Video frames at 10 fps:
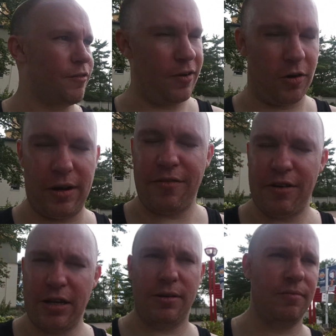
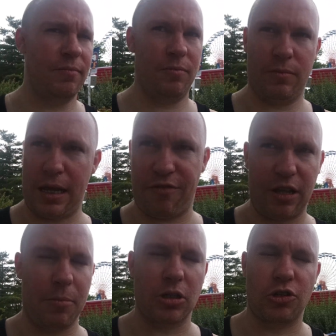Valravn, definitely
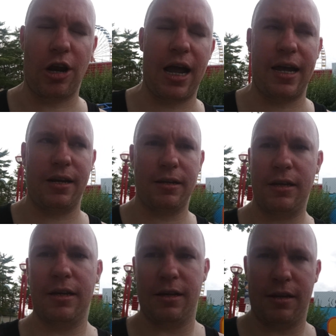a must ride.
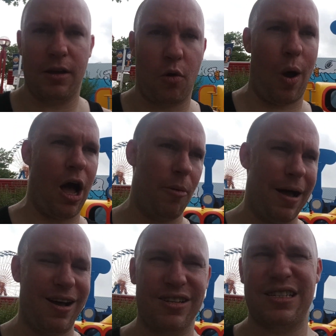Wild
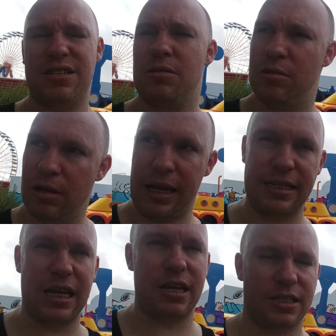Mouse, like I
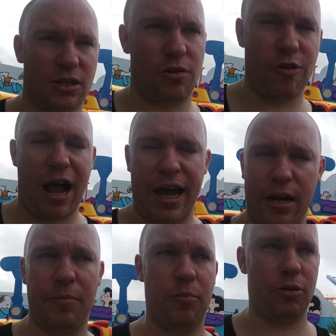said, it's a good
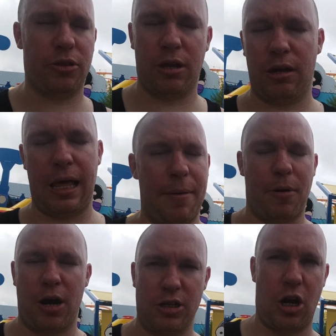ride, but the lap
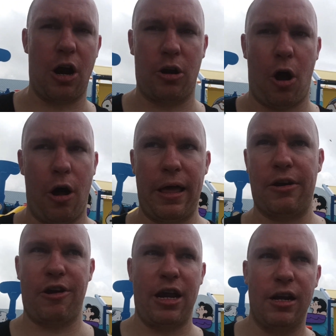bars aren't all that
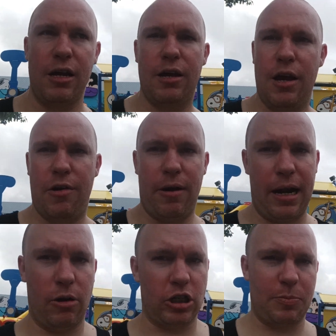great. Right
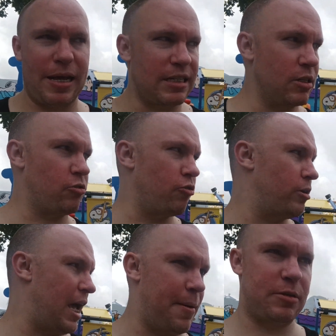now, just passing through
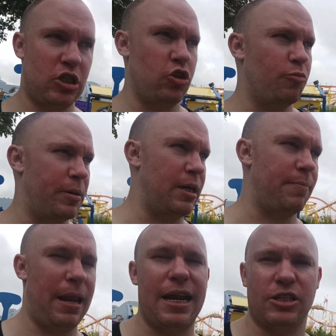Camp Snoopy,
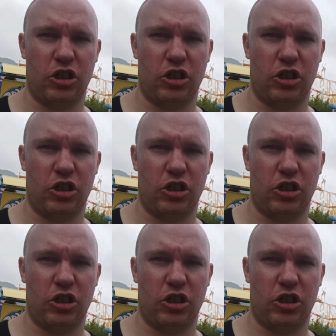Camp